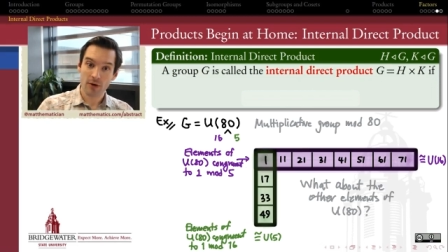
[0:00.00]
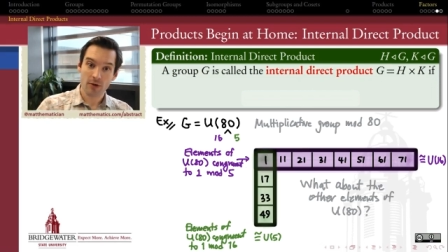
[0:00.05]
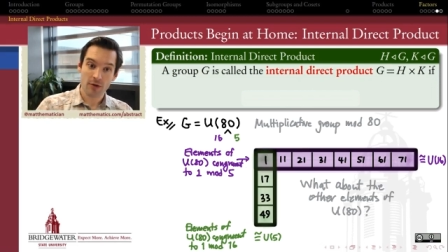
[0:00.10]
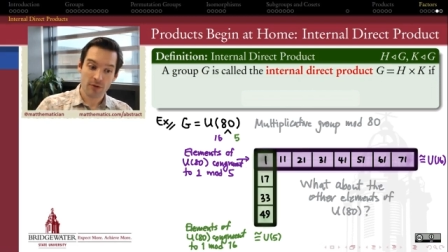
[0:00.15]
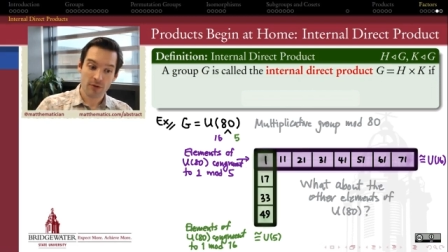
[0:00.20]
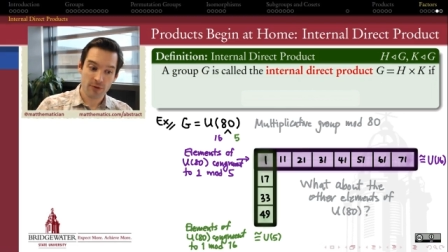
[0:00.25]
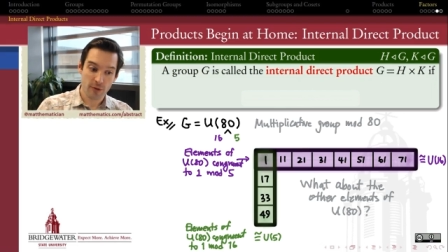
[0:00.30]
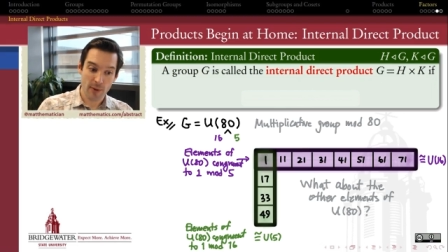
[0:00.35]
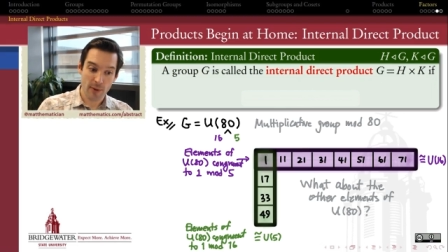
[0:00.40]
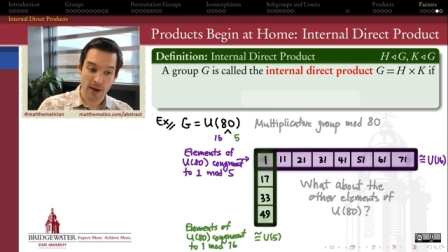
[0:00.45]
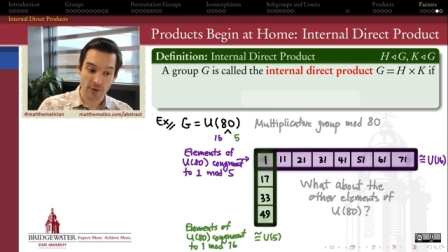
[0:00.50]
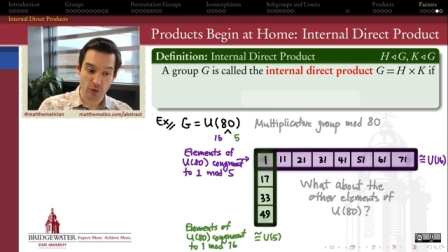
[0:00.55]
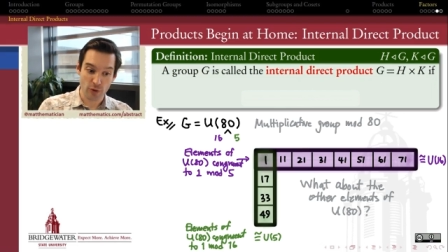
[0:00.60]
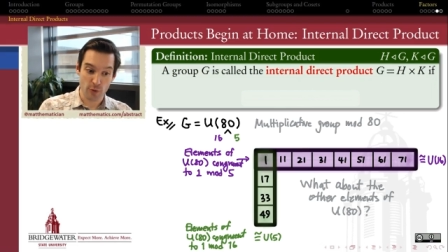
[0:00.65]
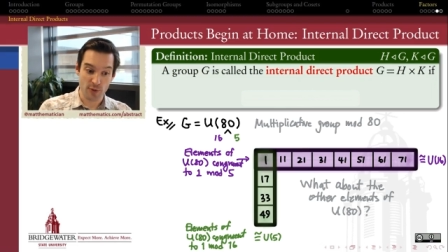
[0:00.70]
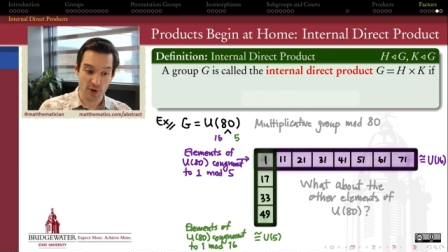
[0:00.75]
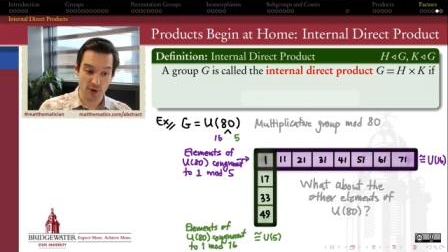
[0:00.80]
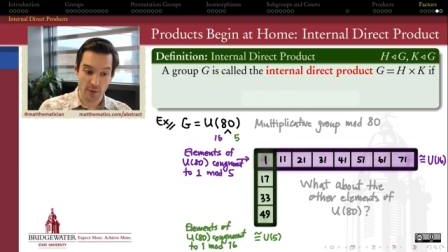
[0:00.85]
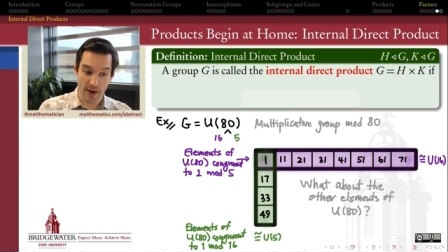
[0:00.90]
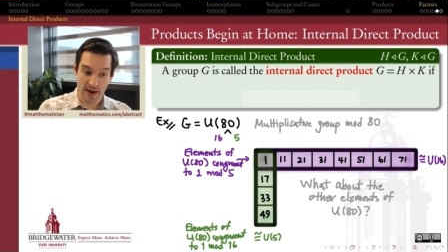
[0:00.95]
for my
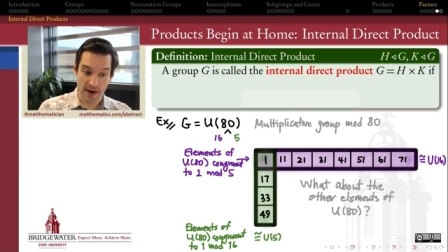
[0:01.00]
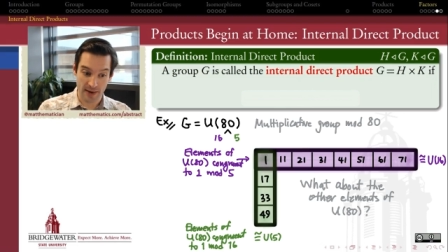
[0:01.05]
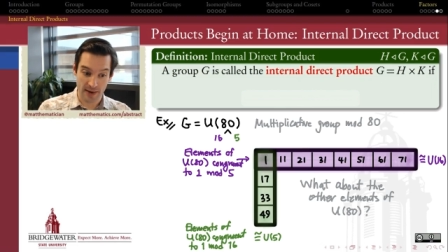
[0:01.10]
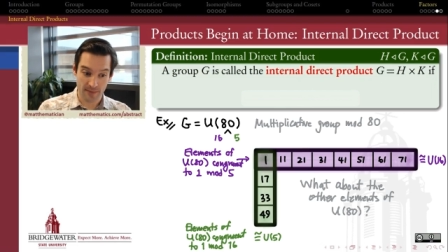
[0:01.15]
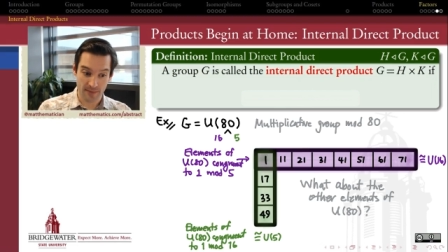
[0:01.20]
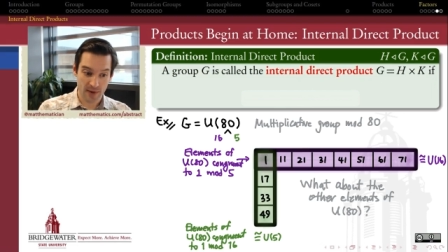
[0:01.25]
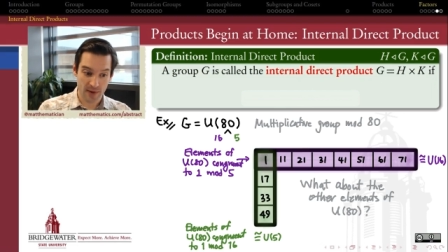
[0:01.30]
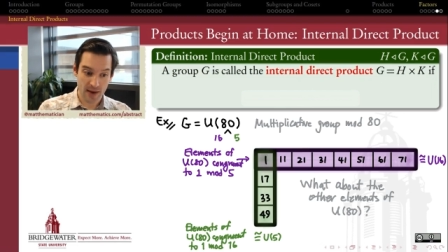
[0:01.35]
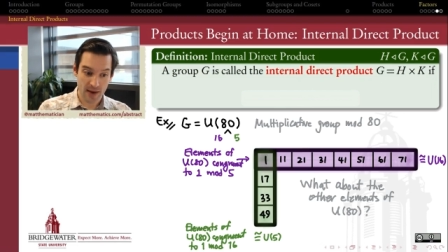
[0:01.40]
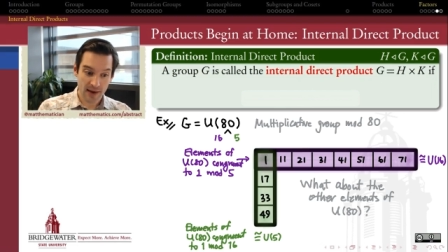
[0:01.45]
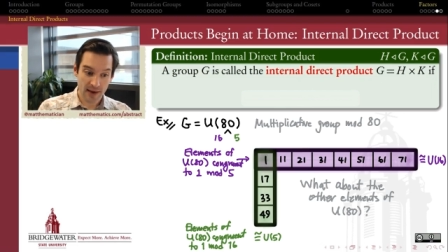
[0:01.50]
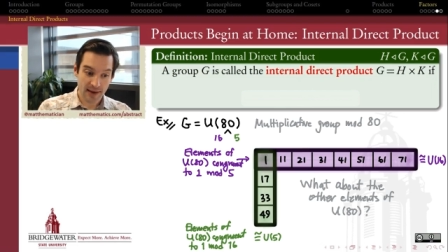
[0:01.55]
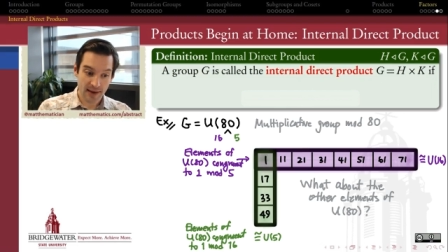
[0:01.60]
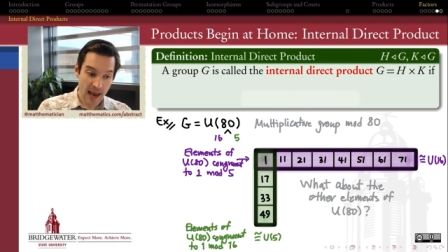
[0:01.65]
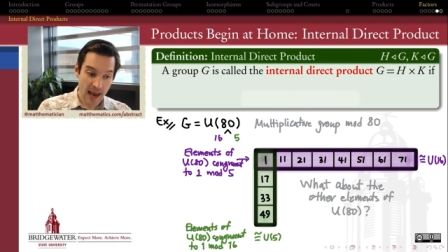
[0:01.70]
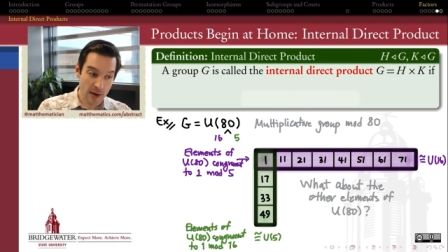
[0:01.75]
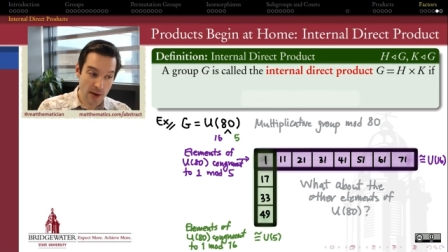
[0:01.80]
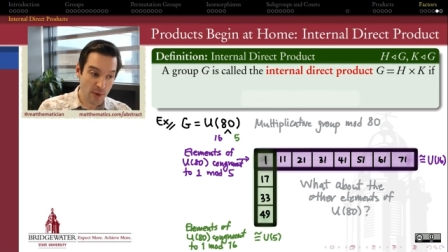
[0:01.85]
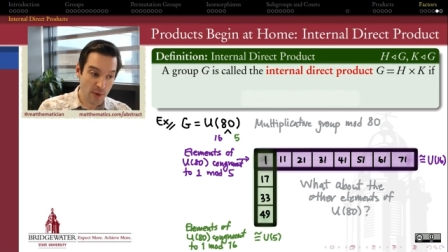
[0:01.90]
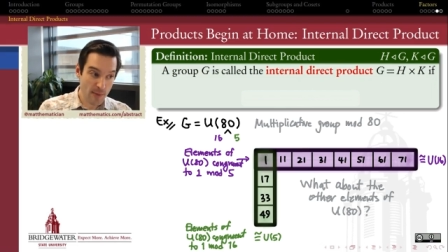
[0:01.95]
group U80.
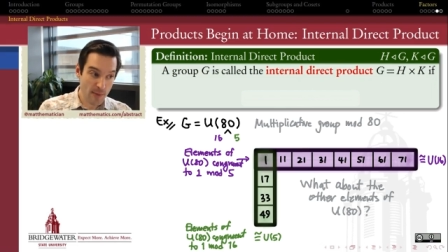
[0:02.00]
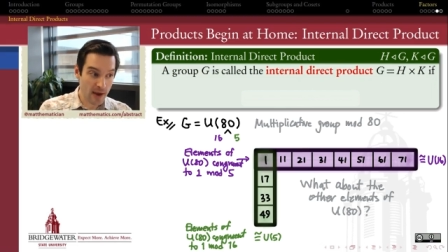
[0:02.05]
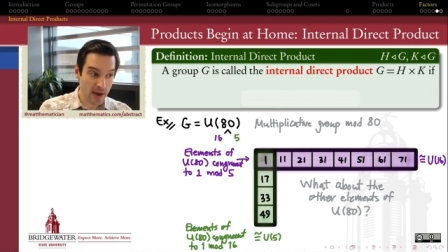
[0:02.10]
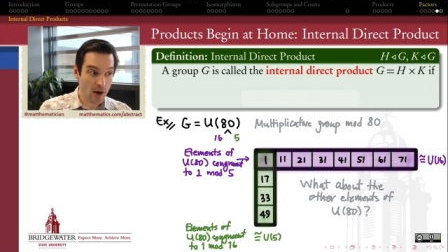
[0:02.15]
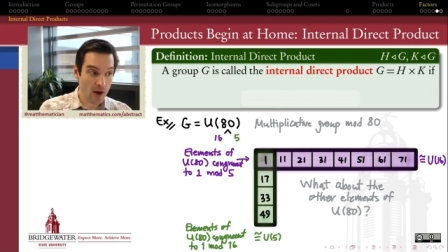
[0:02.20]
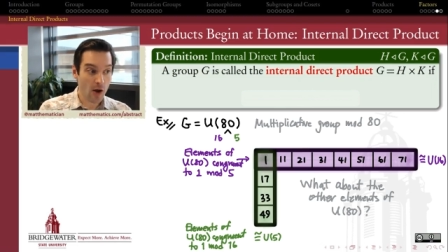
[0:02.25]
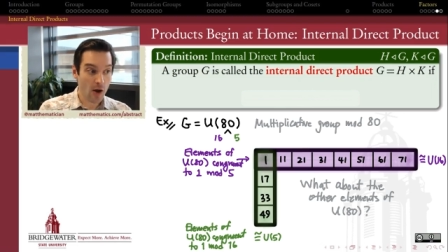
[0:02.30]
Can we make